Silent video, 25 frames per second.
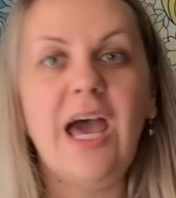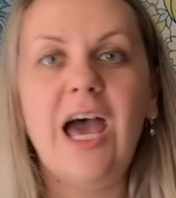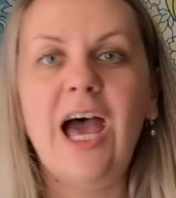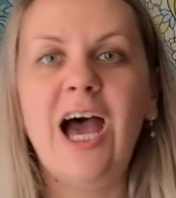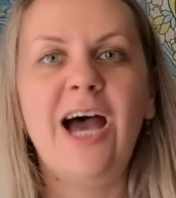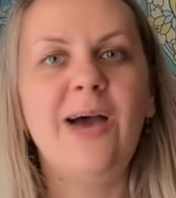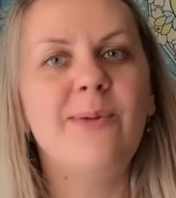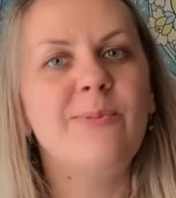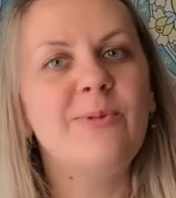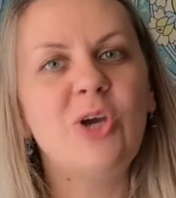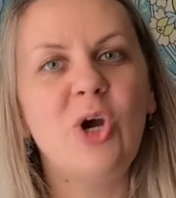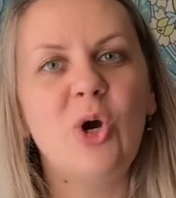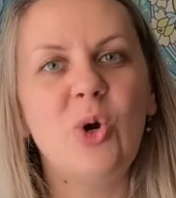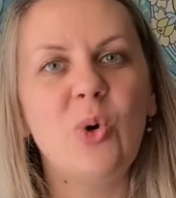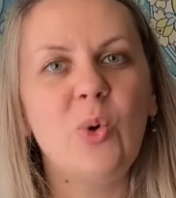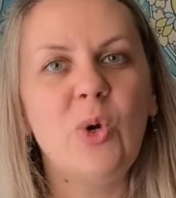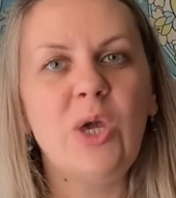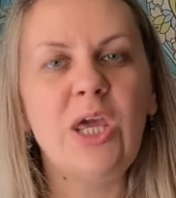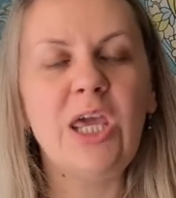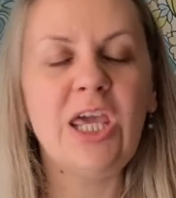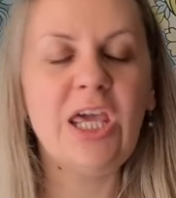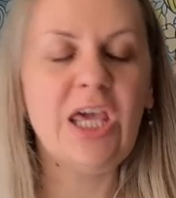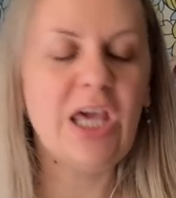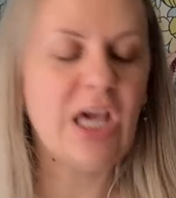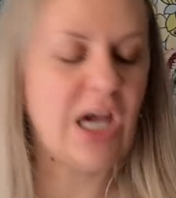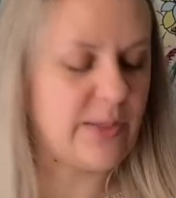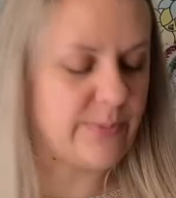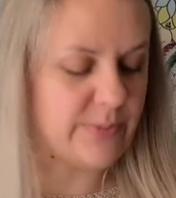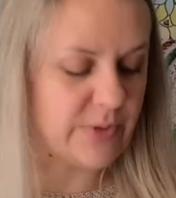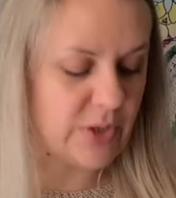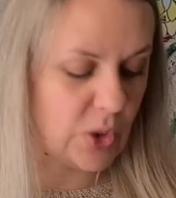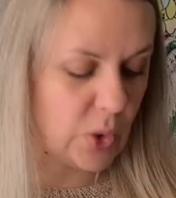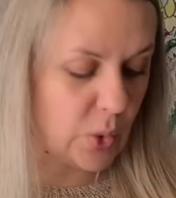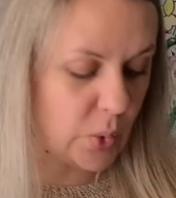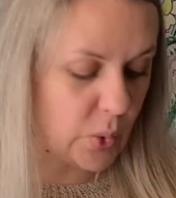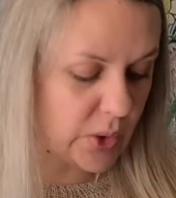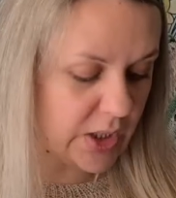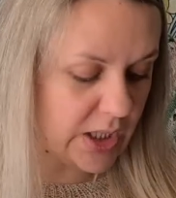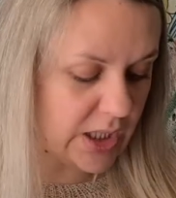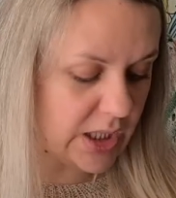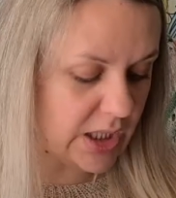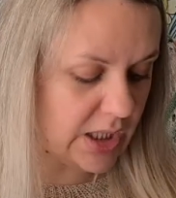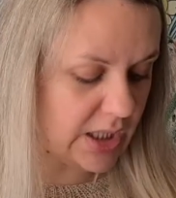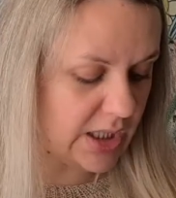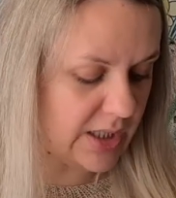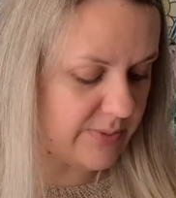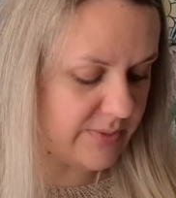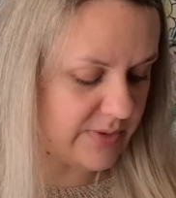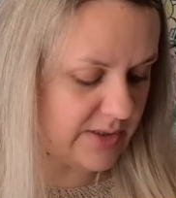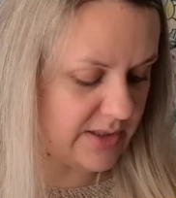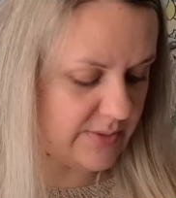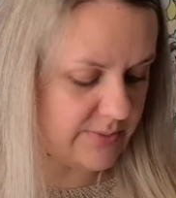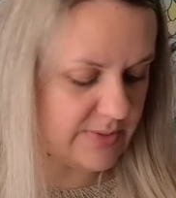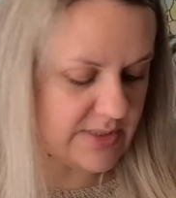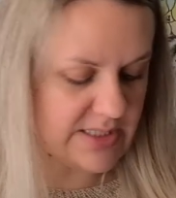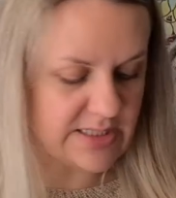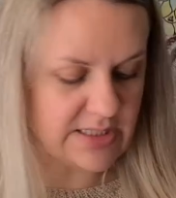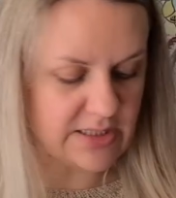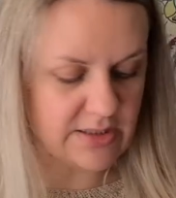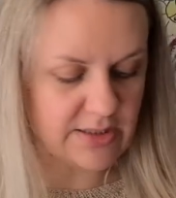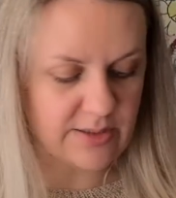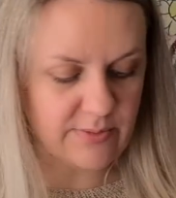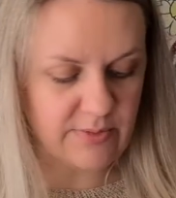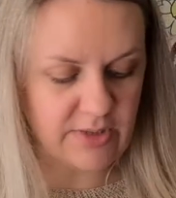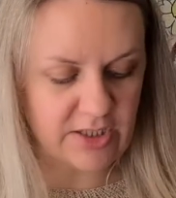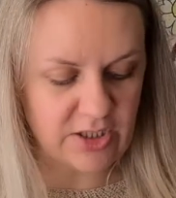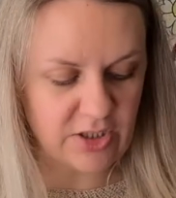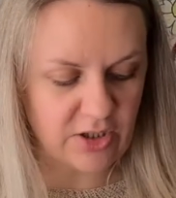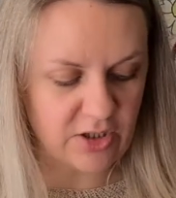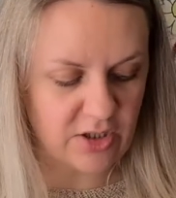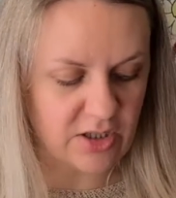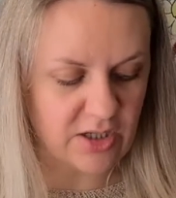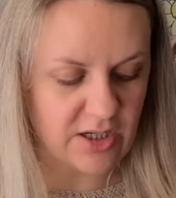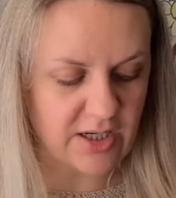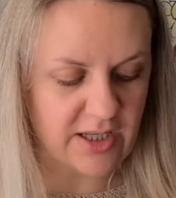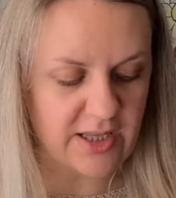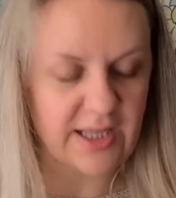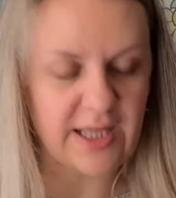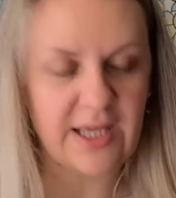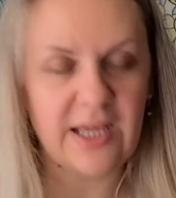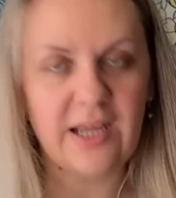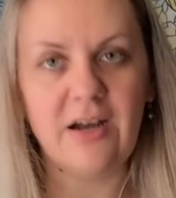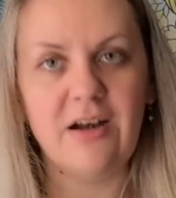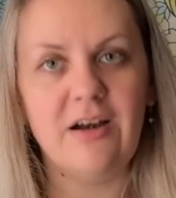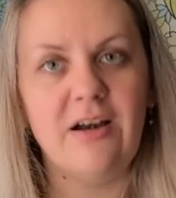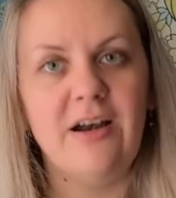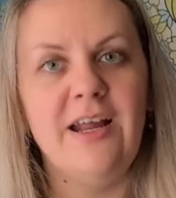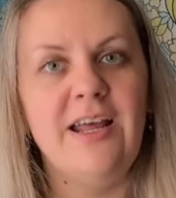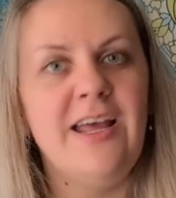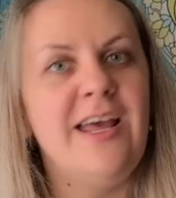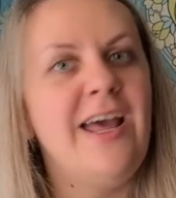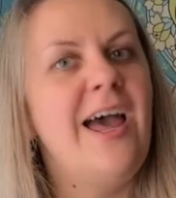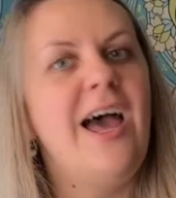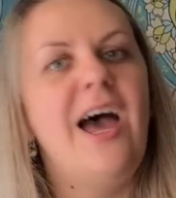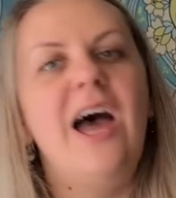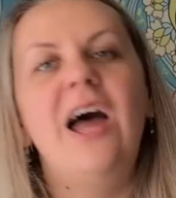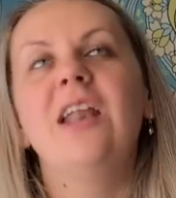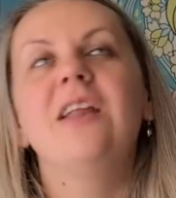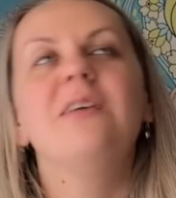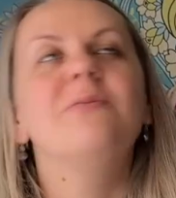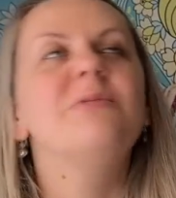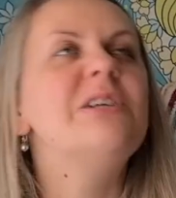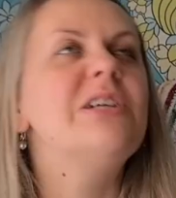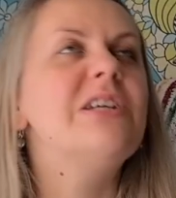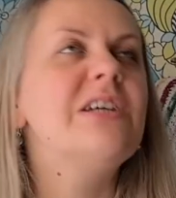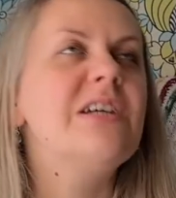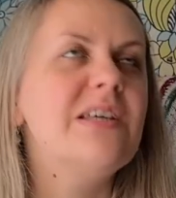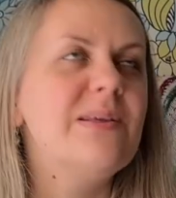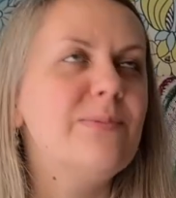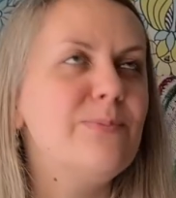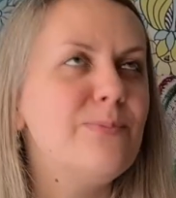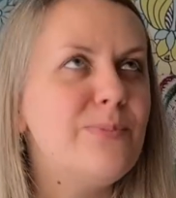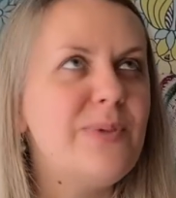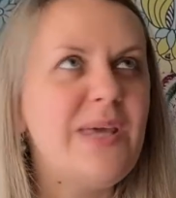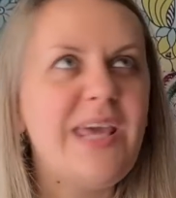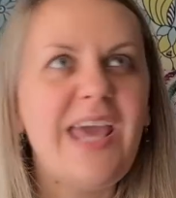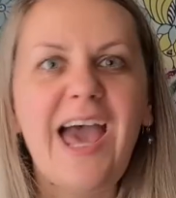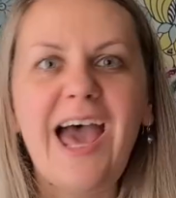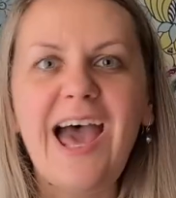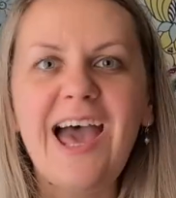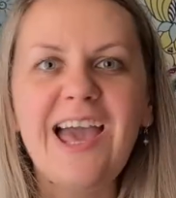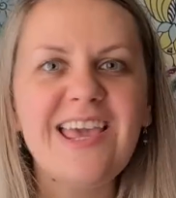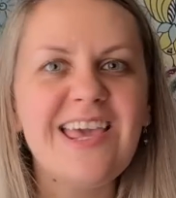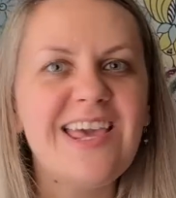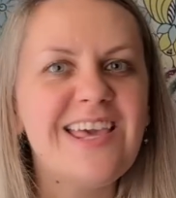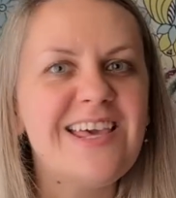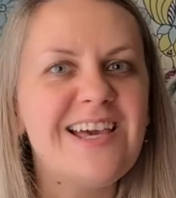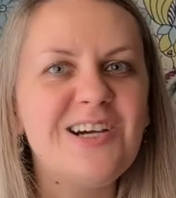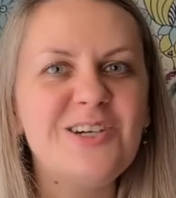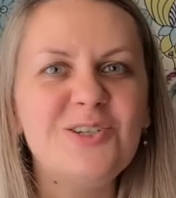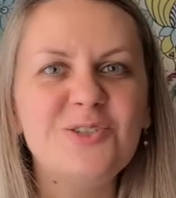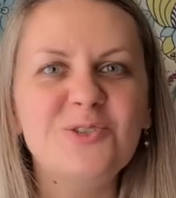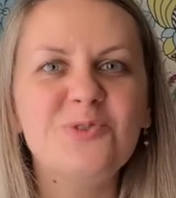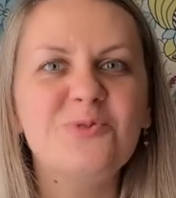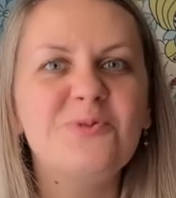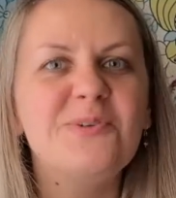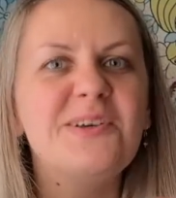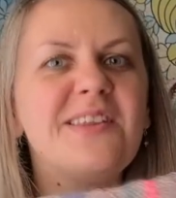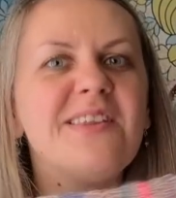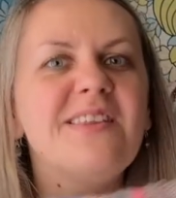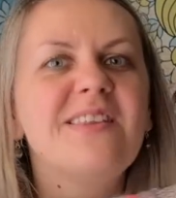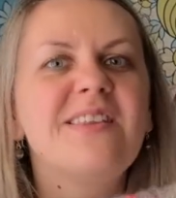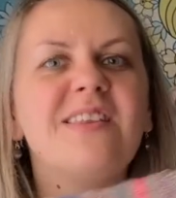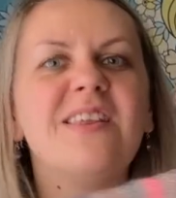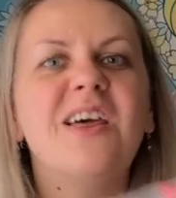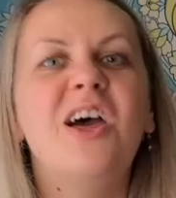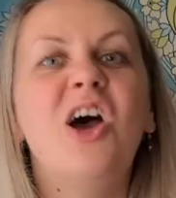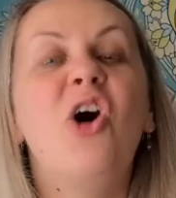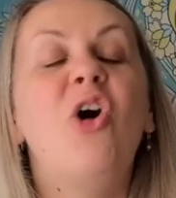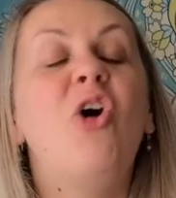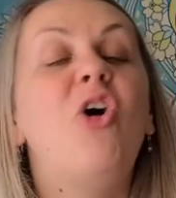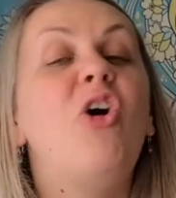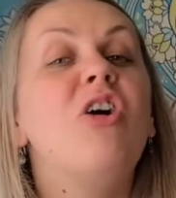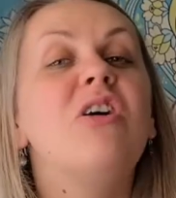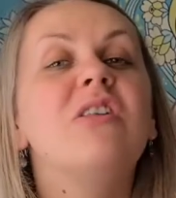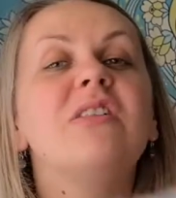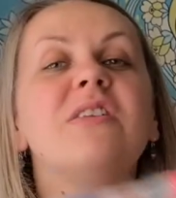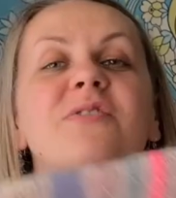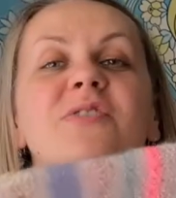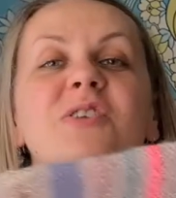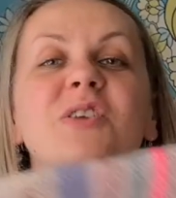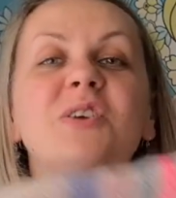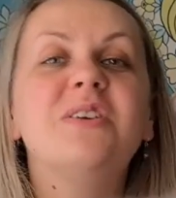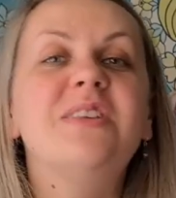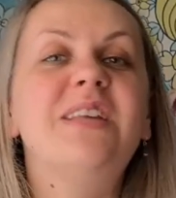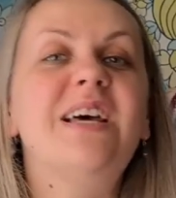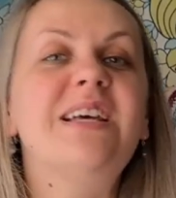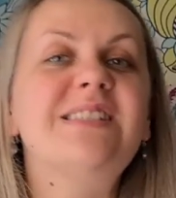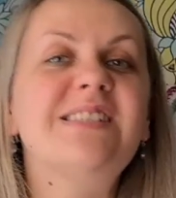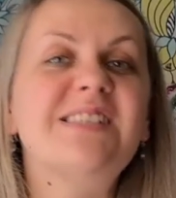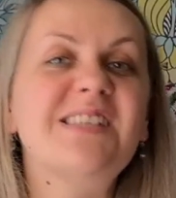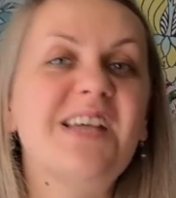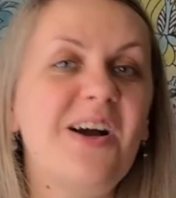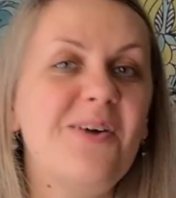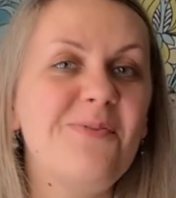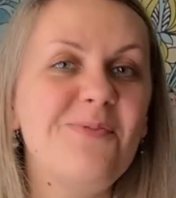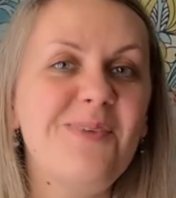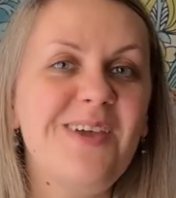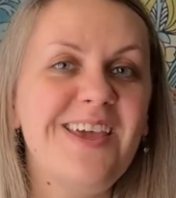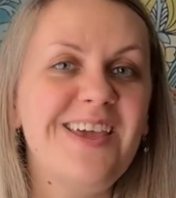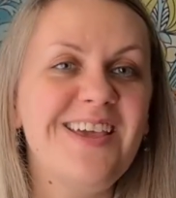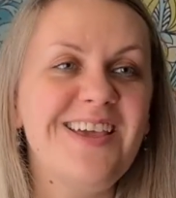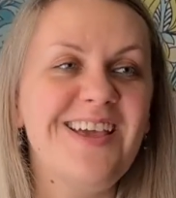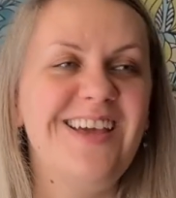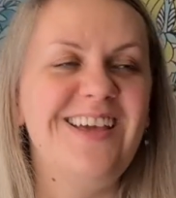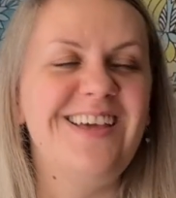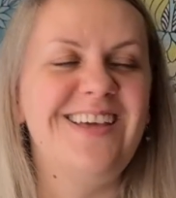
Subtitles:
I'm gonna be selling my yarn there, and I'm gonna be hanging out with all of you that's coming.